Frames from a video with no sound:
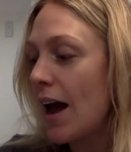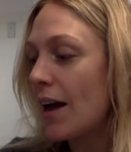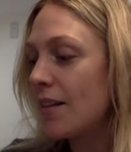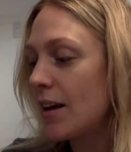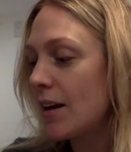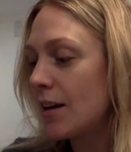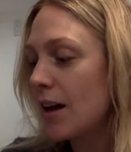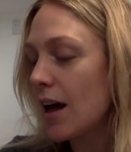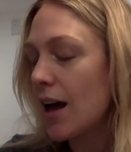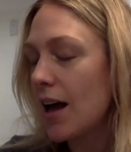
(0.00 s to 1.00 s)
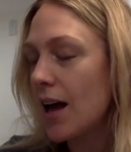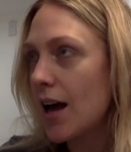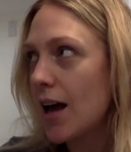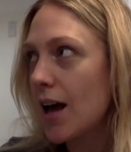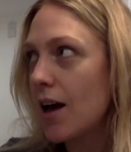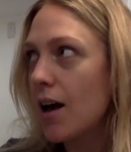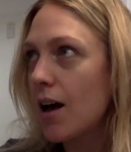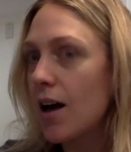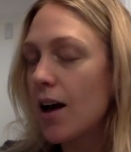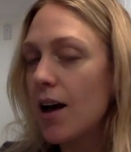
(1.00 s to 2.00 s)
And then
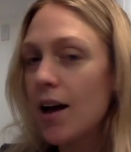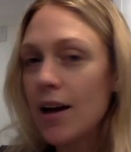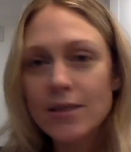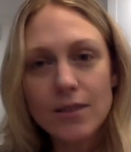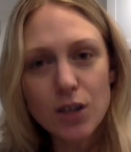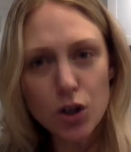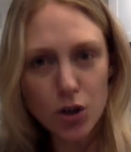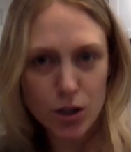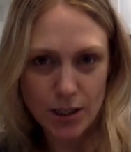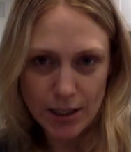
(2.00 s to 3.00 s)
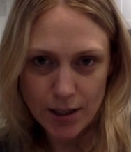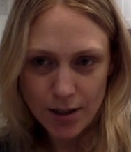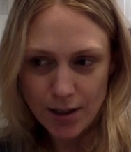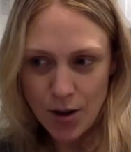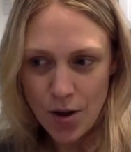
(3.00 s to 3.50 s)
it's a little early.